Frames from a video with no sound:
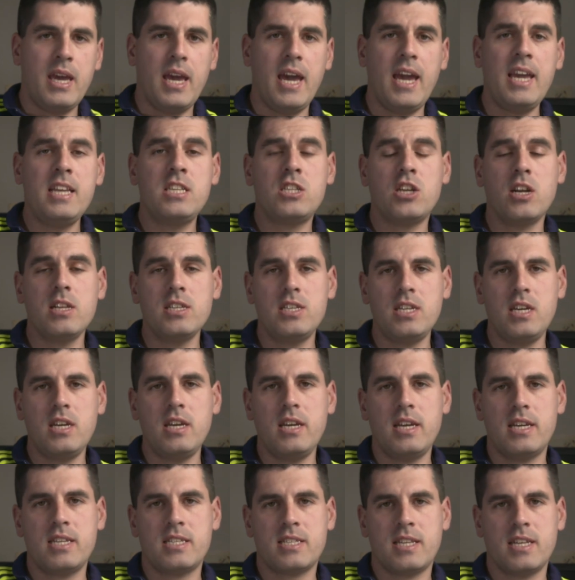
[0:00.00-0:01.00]

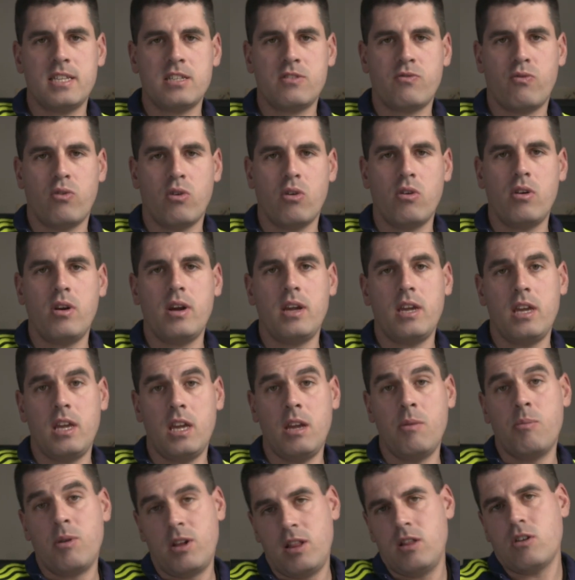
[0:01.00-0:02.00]
HLG stands for
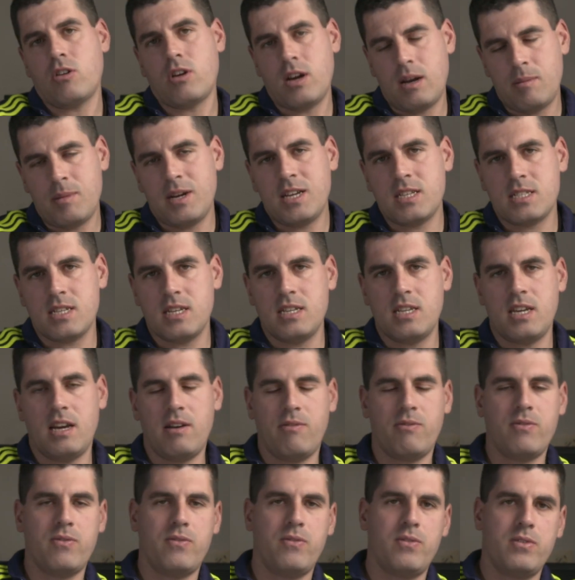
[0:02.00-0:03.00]
hybrid log gamma, as I
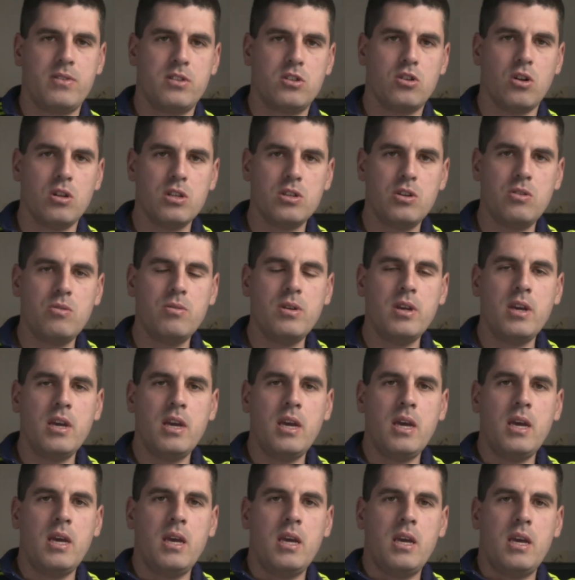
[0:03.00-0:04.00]
have told you,
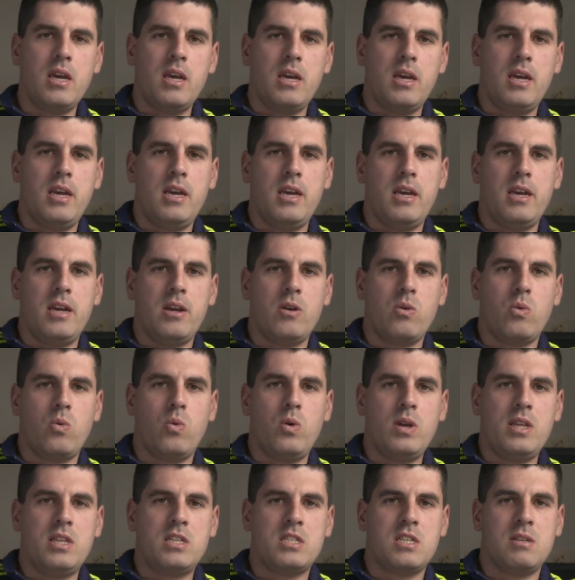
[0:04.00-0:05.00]

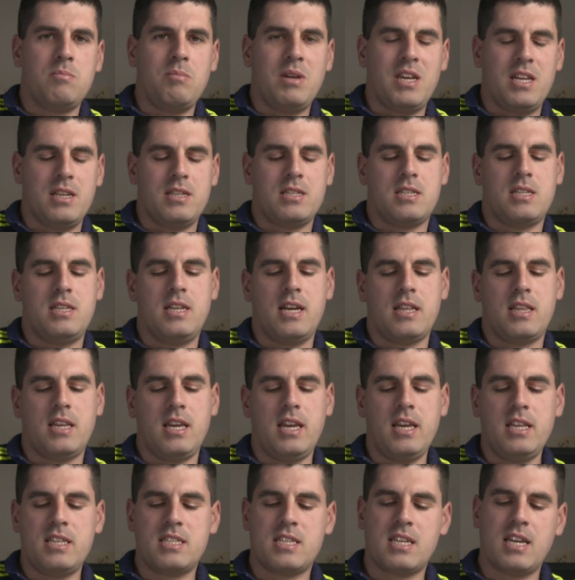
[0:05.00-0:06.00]
which means that
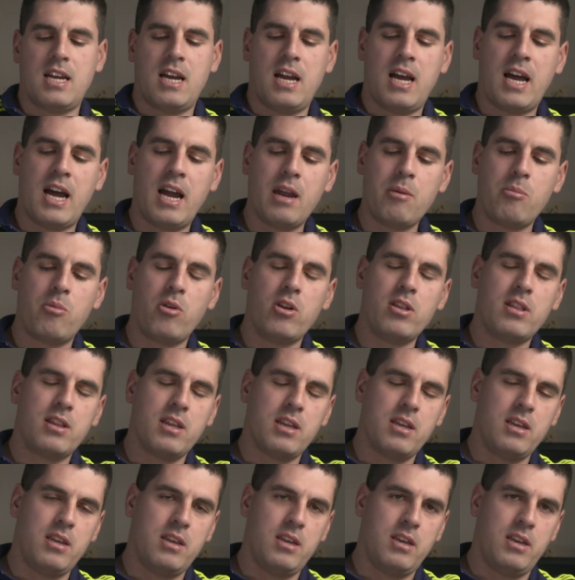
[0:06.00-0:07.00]
it's a hybrid
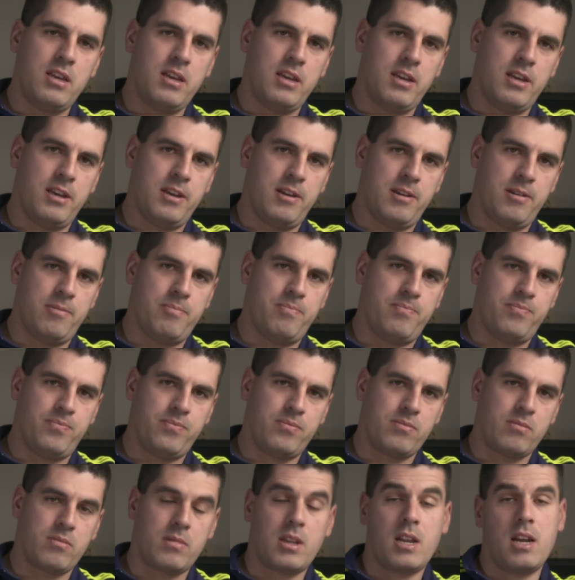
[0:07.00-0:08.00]

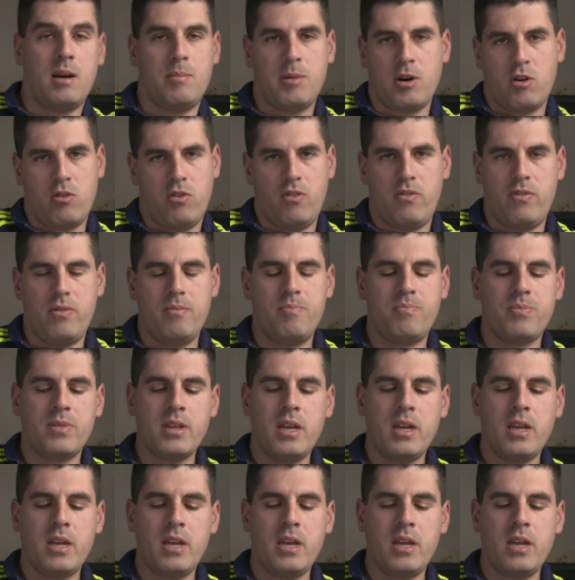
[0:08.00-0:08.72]
gamma curve.